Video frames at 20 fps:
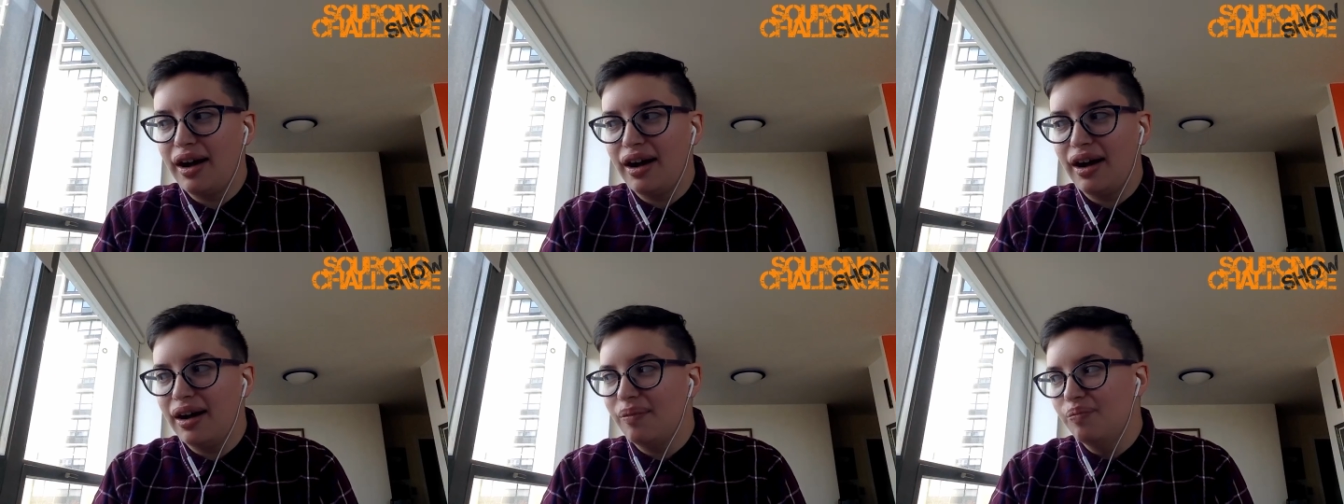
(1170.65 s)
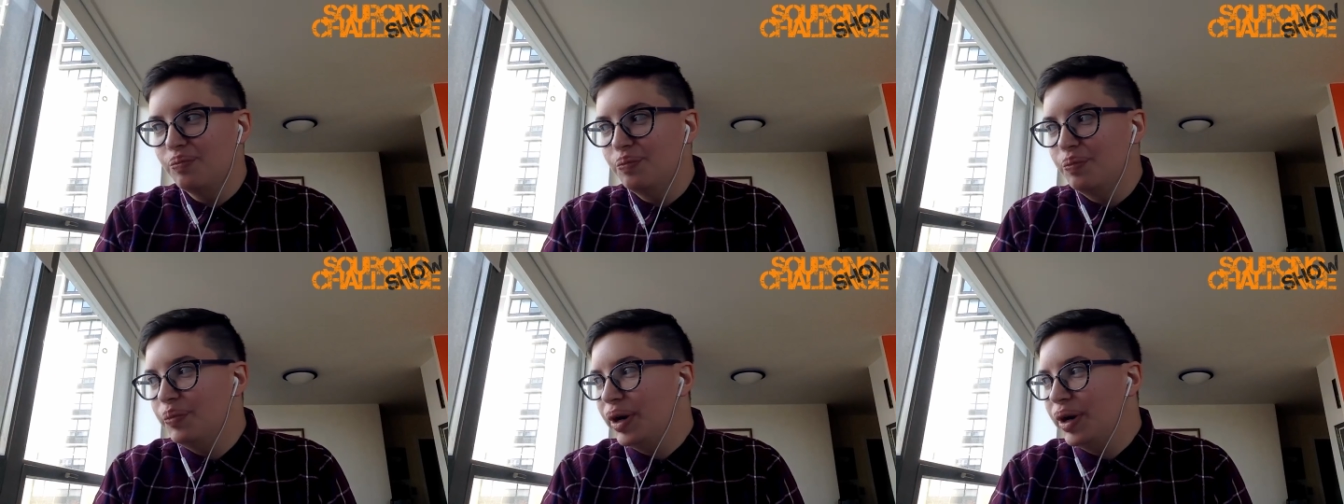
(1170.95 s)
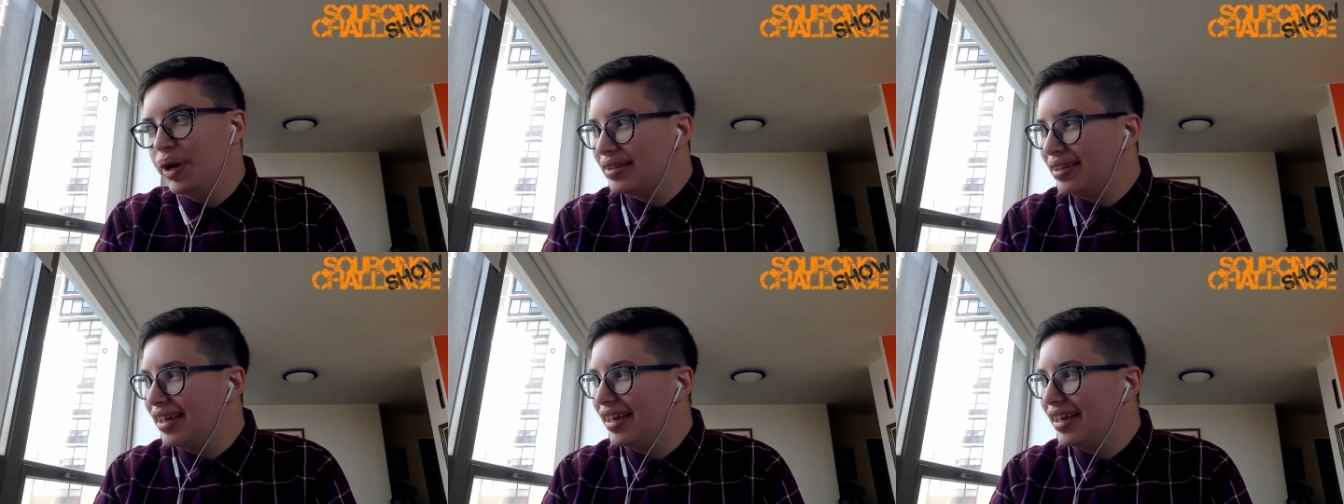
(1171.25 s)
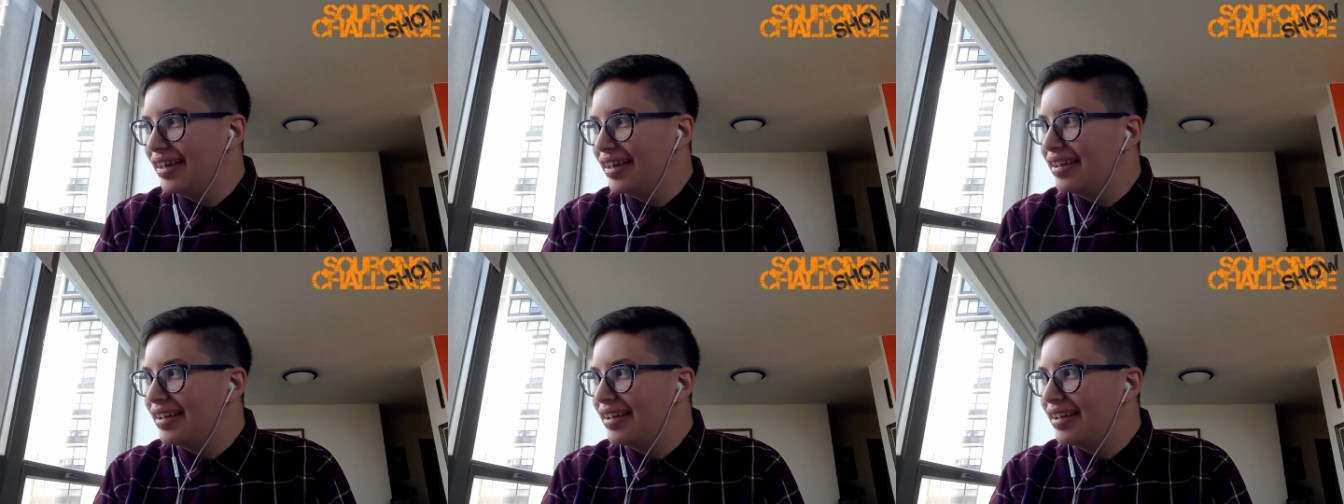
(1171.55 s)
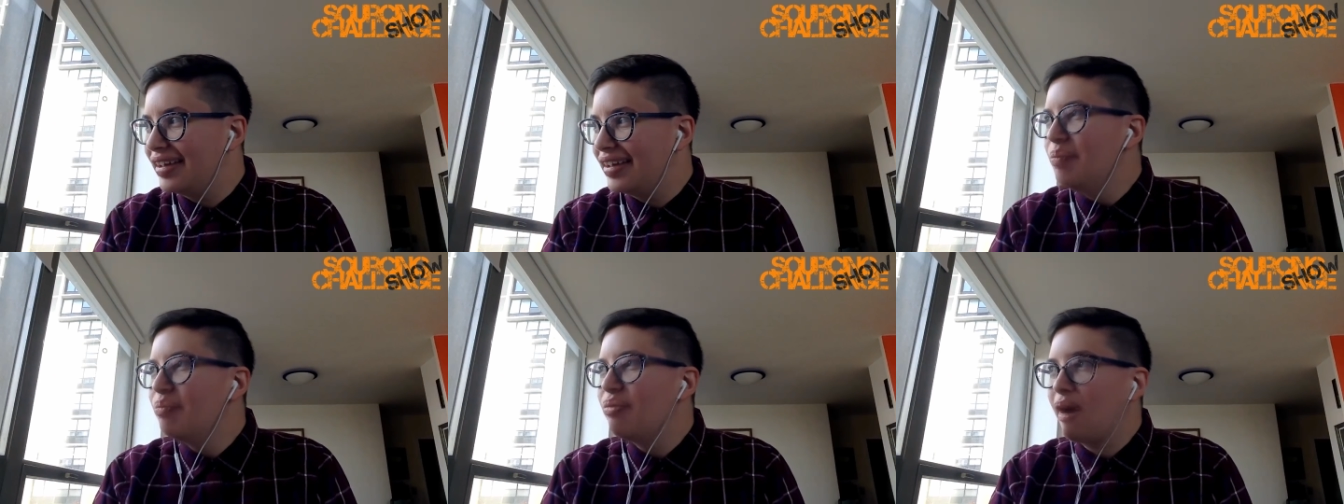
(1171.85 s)
But
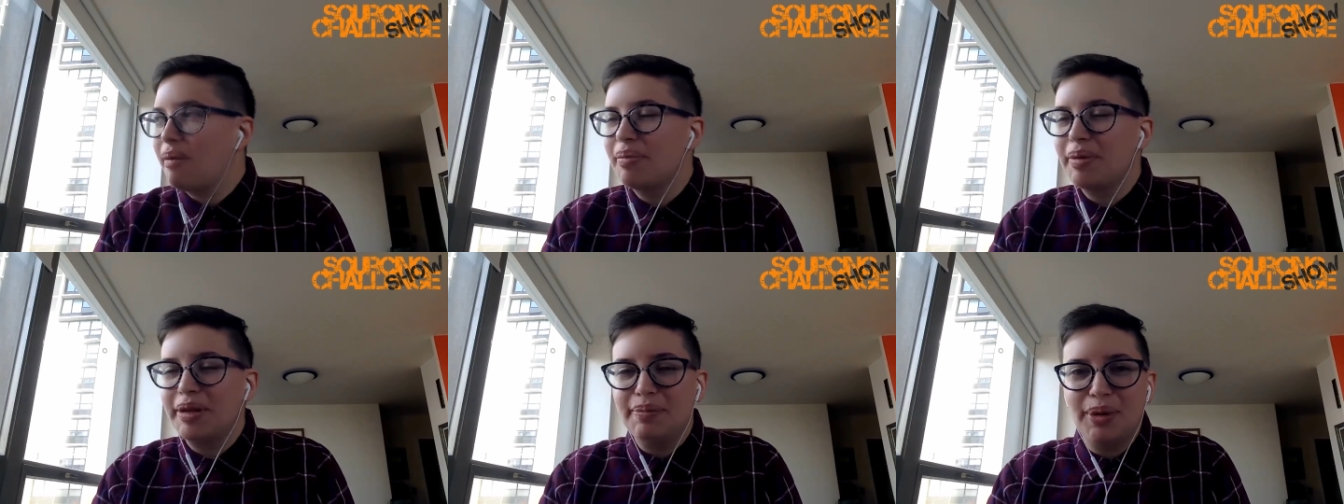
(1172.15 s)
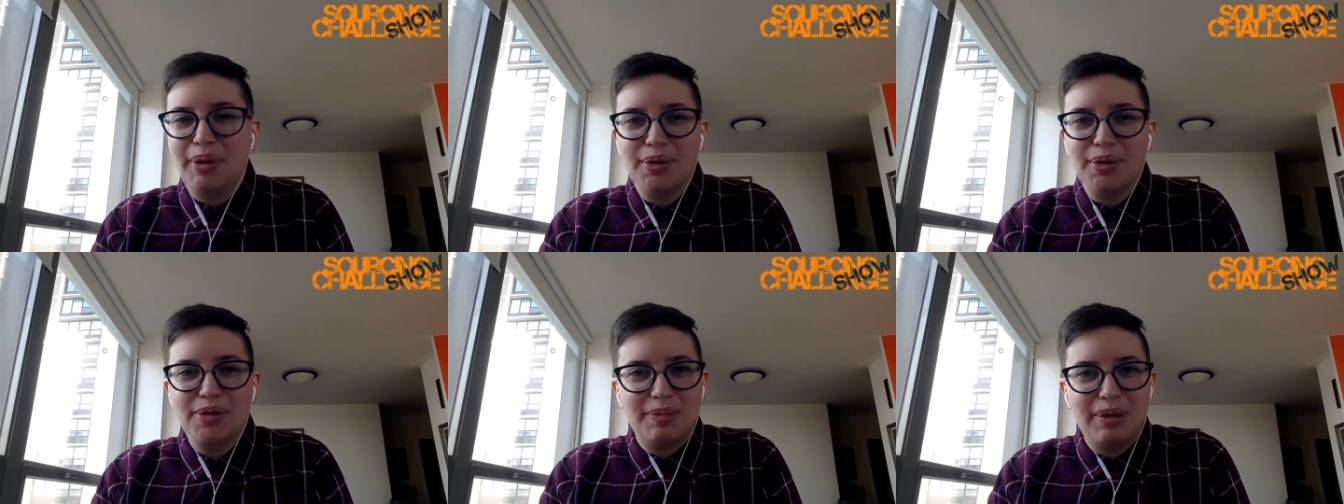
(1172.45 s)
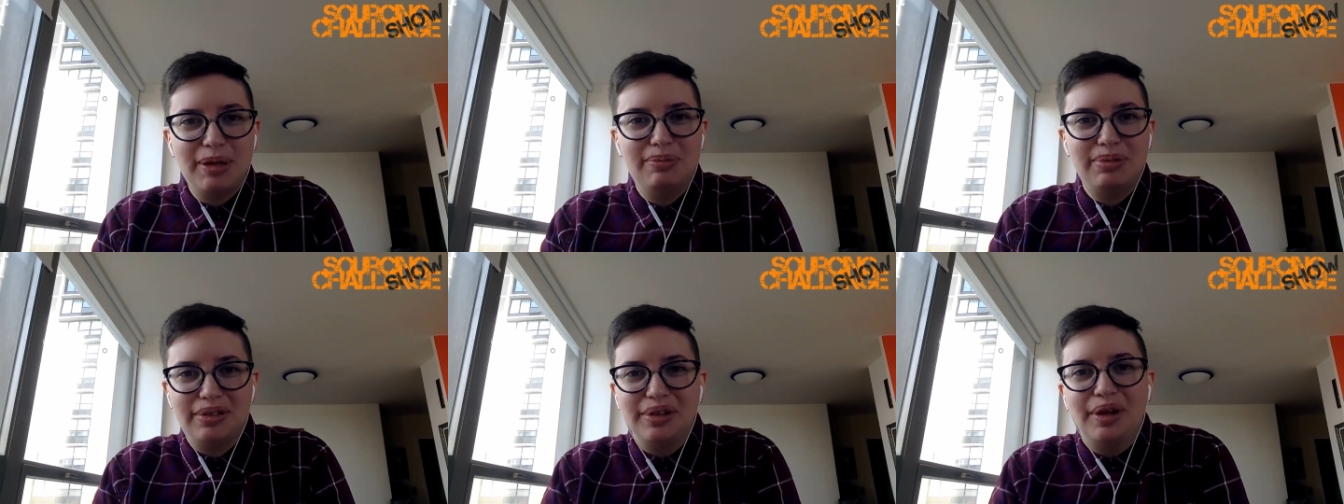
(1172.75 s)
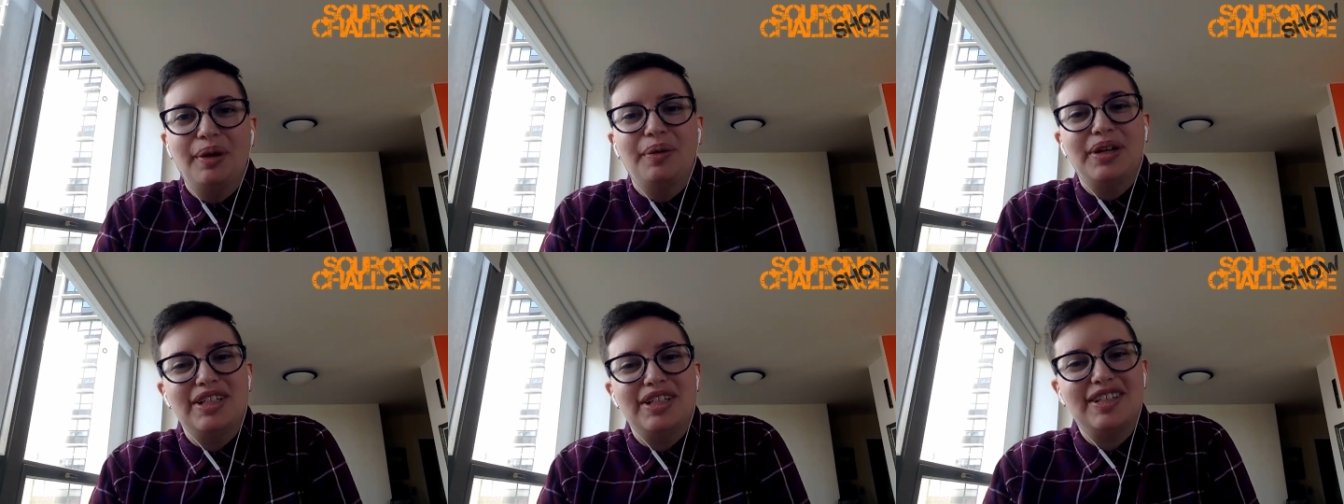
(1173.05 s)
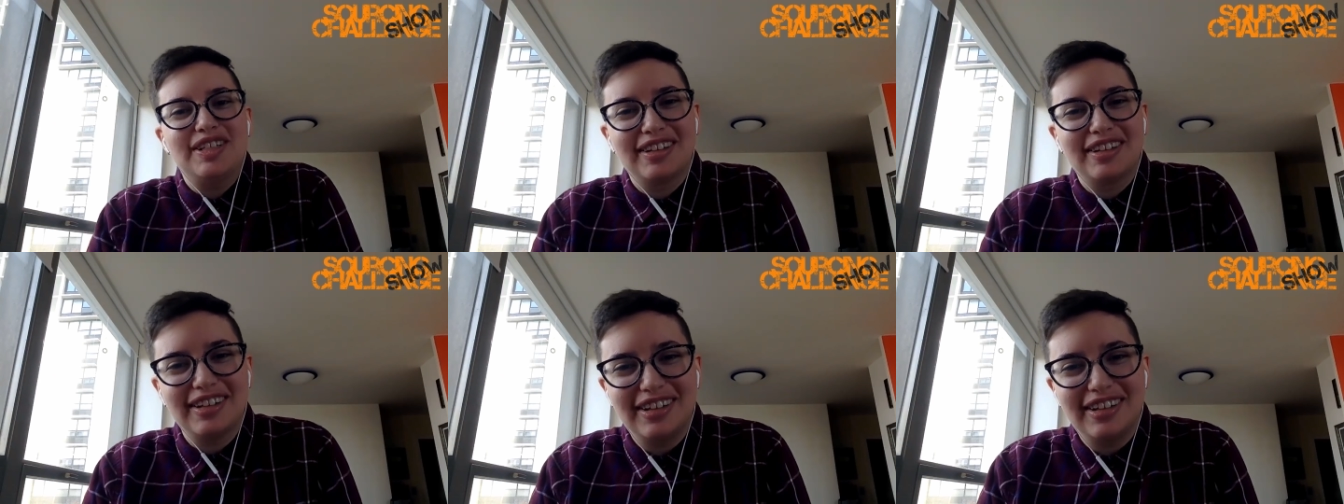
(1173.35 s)
like probably most people
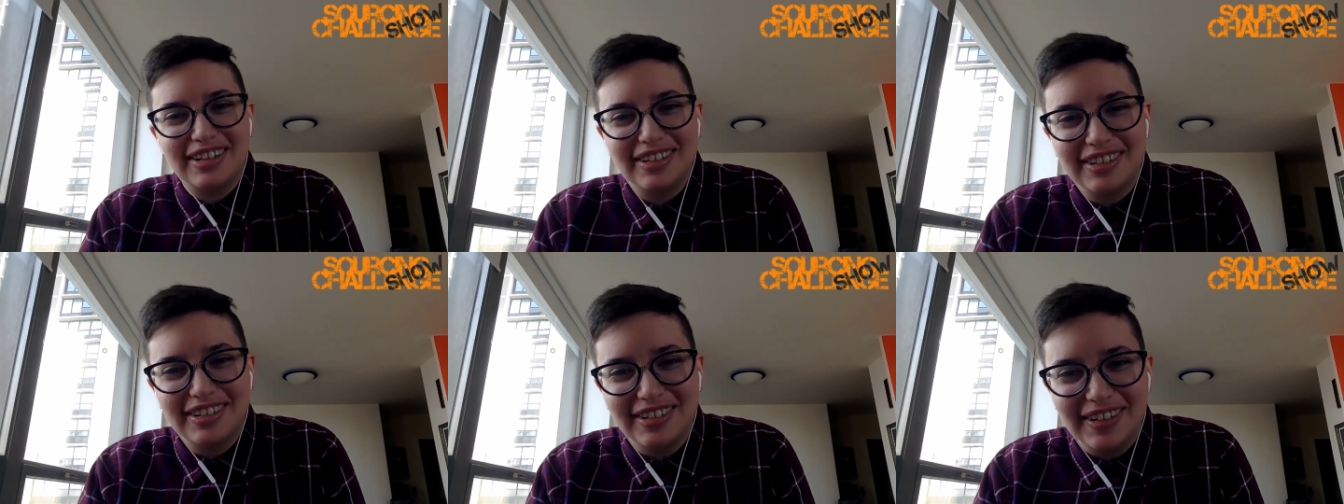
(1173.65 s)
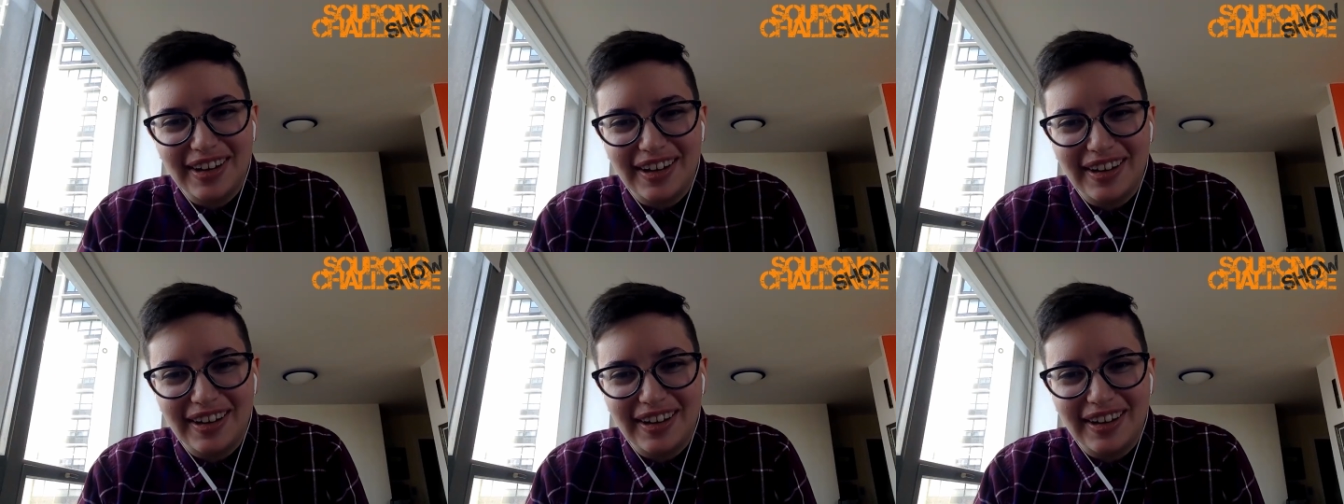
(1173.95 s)
know each other,